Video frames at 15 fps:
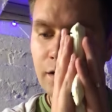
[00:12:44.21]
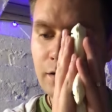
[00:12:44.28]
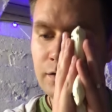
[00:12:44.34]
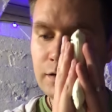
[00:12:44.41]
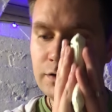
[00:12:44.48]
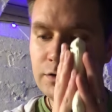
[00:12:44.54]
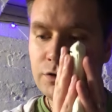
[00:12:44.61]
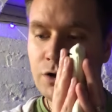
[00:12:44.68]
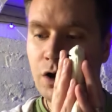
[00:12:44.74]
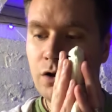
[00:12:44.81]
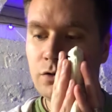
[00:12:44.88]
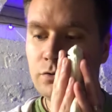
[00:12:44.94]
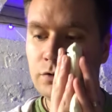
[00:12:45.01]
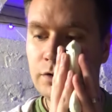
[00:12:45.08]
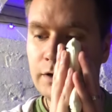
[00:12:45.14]
This
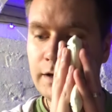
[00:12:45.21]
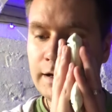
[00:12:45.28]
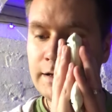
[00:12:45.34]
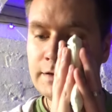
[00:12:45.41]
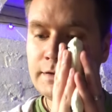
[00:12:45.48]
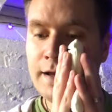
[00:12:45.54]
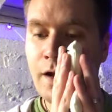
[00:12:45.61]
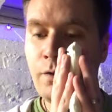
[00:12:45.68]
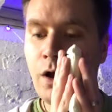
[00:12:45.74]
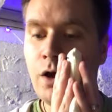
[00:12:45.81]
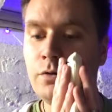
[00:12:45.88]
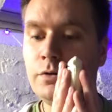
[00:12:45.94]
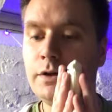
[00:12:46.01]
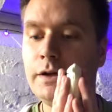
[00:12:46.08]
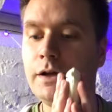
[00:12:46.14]
doll is now
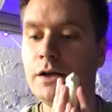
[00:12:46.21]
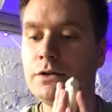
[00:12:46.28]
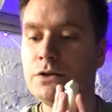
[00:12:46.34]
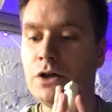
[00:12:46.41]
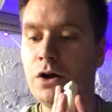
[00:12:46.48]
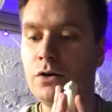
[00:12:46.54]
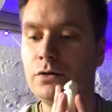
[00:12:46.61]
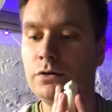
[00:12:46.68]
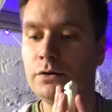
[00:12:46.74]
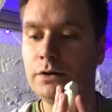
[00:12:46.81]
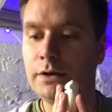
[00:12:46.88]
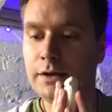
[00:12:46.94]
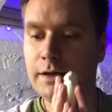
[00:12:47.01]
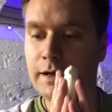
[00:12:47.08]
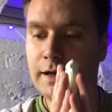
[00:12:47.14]
only a doll.
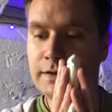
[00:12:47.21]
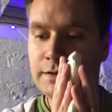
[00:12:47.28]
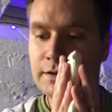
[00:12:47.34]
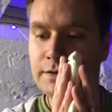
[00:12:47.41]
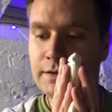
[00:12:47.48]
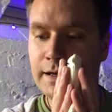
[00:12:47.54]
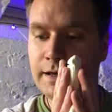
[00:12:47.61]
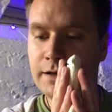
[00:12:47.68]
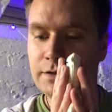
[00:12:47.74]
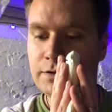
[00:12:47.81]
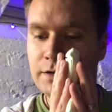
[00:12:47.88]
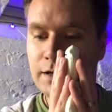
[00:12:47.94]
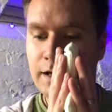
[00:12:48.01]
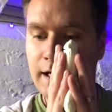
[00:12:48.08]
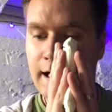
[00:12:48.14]
It is it
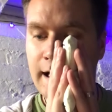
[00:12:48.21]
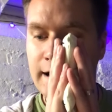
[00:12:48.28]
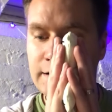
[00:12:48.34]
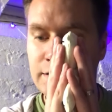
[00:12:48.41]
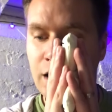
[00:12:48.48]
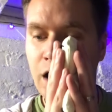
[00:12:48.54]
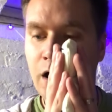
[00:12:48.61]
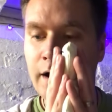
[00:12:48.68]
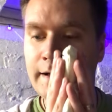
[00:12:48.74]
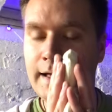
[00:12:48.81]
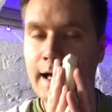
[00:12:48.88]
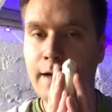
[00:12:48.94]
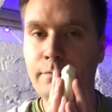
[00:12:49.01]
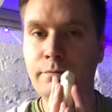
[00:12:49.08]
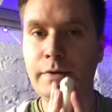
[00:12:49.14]
and I
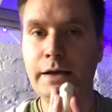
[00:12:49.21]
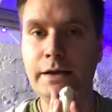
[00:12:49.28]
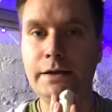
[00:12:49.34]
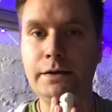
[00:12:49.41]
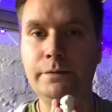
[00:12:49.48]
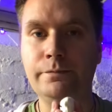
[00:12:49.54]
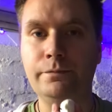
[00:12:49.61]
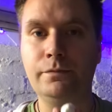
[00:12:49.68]
am me.